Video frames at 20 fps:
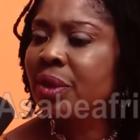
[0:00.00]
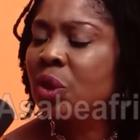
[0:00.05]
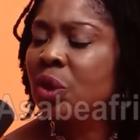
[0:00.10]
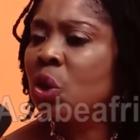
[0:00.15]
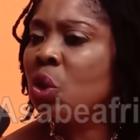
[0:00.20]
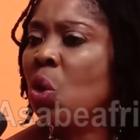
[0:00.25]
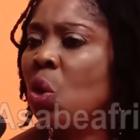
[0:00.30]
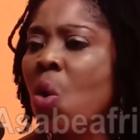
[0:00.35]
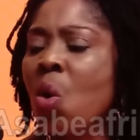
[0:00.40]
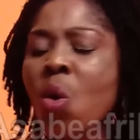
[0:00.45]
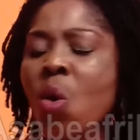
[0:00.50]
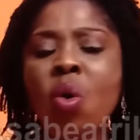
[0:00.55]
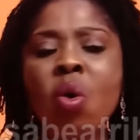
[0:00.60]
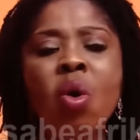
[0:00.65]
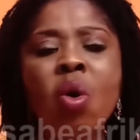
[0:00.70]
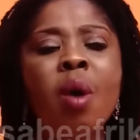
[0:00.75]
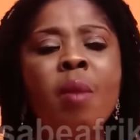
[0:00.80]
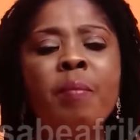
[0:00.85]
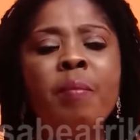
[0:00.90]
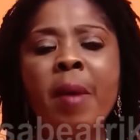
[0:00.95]

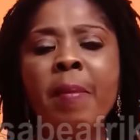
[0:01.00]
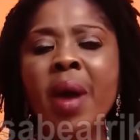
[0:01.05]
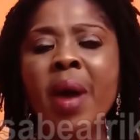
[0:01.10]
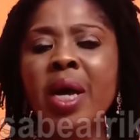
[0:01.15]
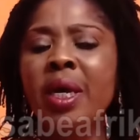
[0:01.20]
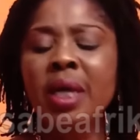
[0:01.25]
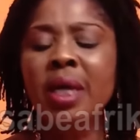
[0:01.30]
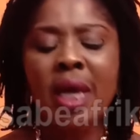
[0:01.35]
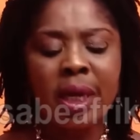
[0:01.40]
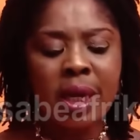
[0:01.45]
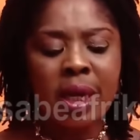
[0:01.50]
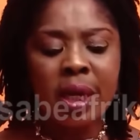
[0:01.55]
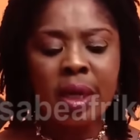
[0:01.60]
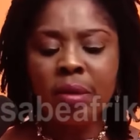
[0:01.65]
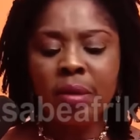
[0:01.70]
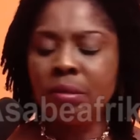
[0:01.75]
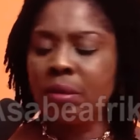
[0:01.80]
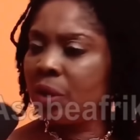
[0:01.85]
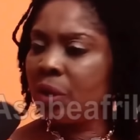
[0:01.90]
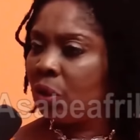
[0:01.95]
So Baba
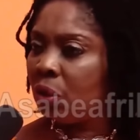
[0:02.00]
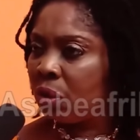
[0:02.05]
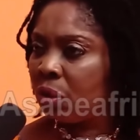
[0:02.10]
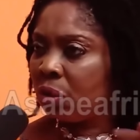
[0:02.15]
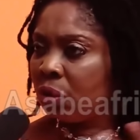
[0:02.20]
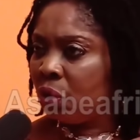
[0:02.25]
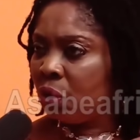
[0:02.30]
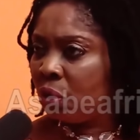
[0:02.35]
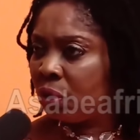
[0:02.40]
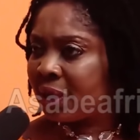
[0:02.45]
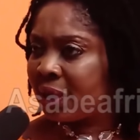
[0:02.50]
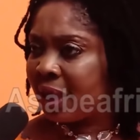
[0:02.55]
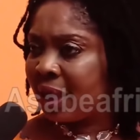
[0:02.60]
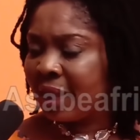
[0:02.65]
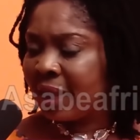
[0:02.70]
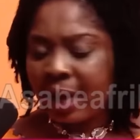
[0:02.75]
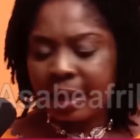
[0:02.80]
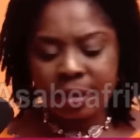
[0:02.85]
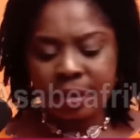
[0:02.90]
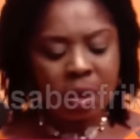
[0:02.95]
Kinyele, you know,
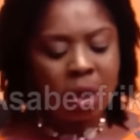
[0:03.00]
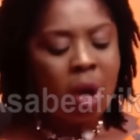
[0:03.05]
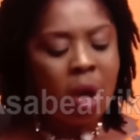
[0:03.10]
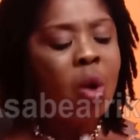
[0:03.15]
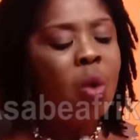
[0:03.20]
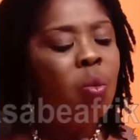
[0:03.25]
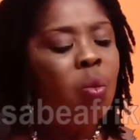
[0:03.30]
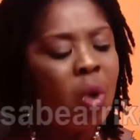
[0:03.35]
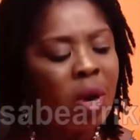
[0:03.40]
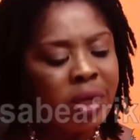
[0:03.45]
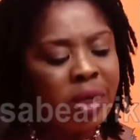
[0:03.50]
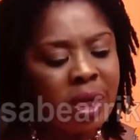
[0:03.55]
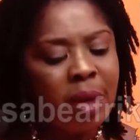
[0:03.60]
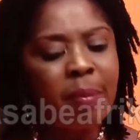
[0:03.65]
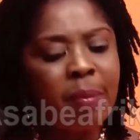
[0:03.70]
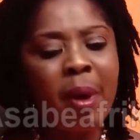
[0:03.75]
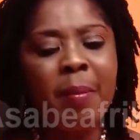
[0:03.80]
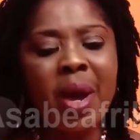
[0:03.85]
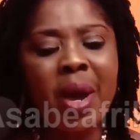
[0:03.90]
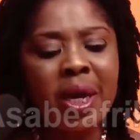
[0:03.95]
noted that. One day
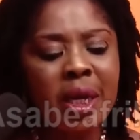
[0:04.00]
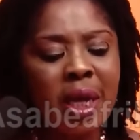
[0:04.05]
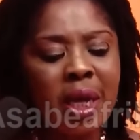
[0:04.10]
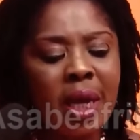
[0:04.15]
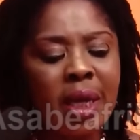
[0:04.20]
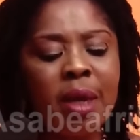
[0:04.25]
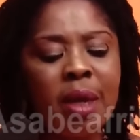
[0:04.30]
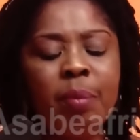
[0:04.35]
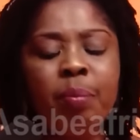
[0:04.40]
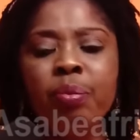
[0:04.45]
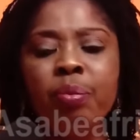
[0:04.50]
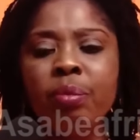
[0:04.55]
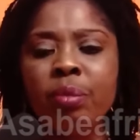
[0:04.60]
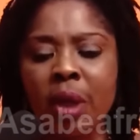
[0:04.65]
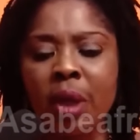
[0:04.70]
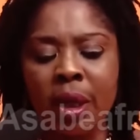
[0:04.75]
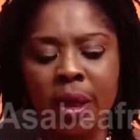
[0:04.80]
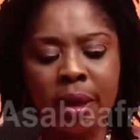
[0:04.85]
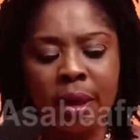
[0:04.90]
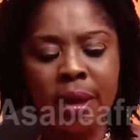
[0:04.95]
Baba Kinyele
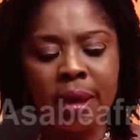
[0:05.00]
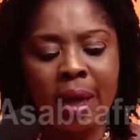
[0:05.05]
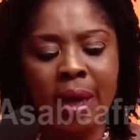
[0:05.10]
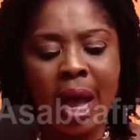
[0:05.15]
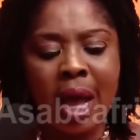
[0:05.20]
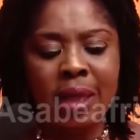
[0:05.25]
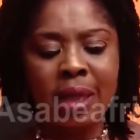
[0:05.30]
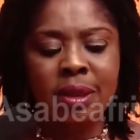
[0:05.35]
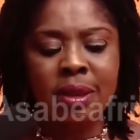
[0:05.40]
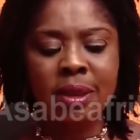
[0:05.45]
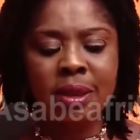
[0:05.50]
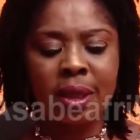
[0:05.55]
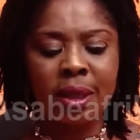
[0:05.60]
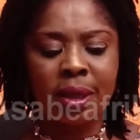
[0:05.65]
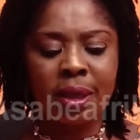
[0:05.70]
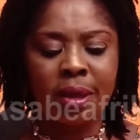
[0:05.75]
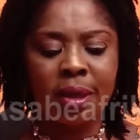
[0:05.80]
asked